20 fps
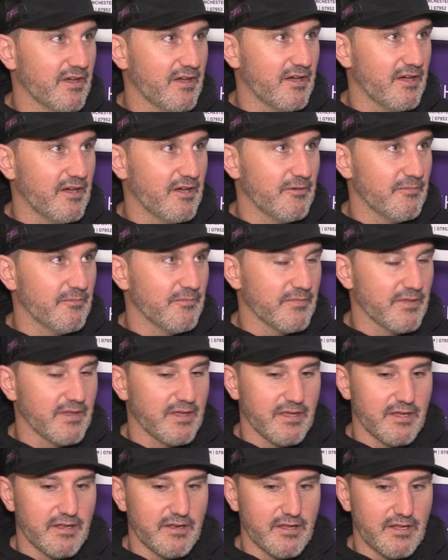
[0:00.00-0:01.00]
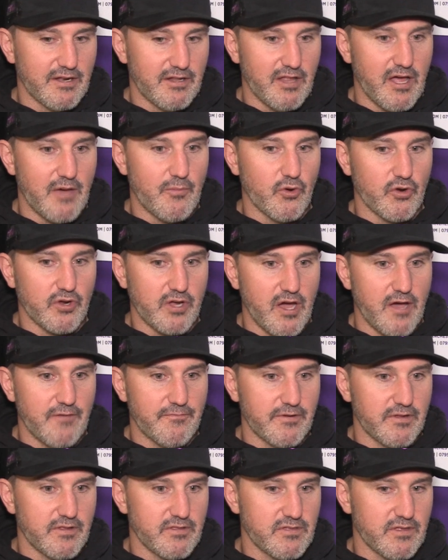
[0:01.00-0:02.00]
um, and, and a lot more
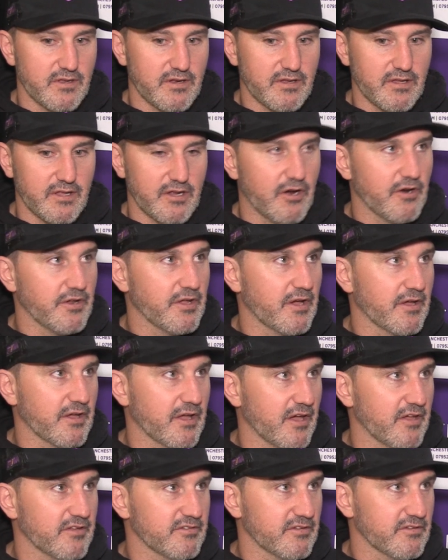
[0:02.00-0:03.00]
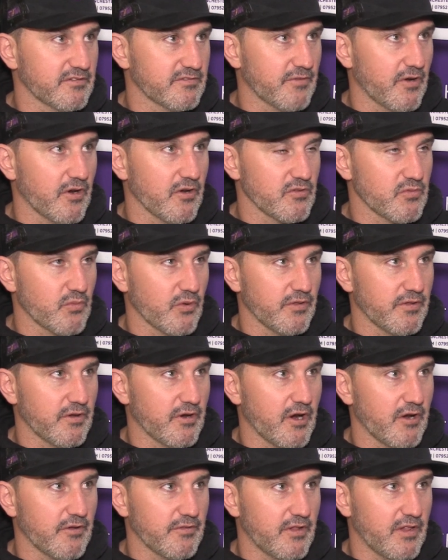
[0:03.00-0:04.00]
confidence in, in our young guys as far as where they
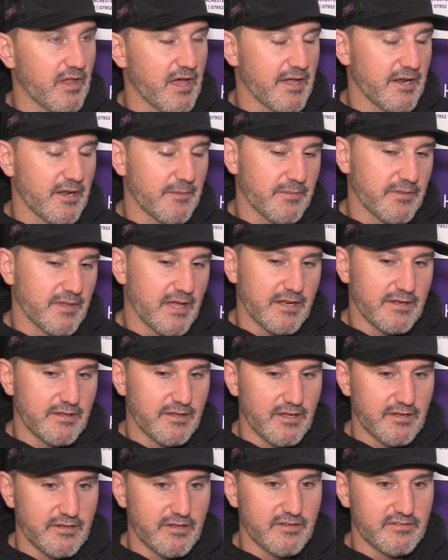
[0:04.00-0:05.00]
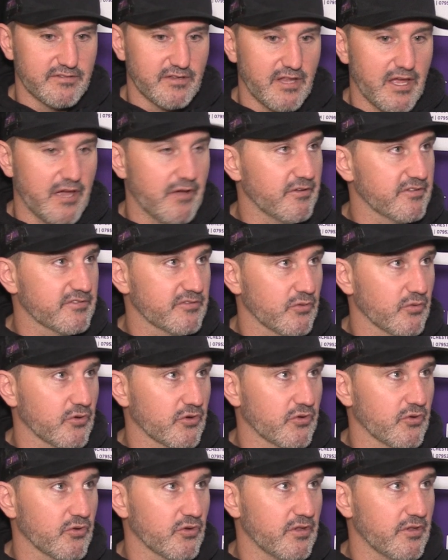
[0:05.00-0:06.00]
are in the lineup. And that, that does allow us to
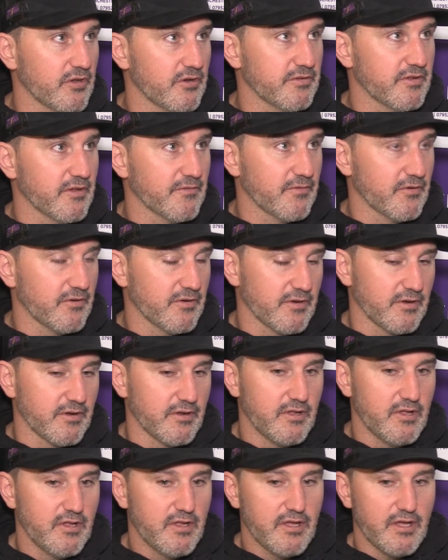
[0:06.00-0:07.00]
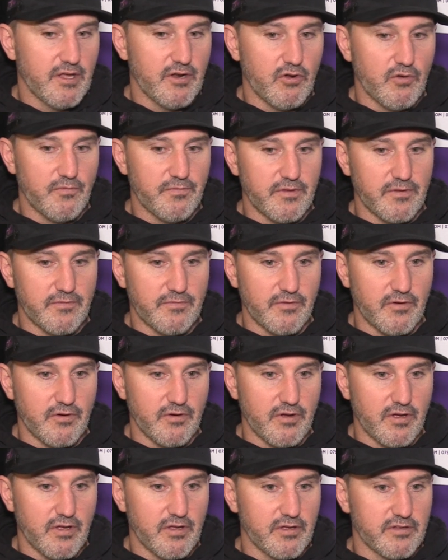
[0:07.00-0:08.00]
recruit a little different and, and hopefully
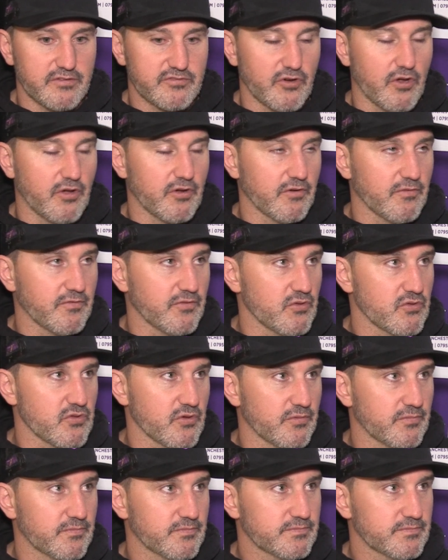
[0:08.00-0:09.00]
for uh, a stronger future.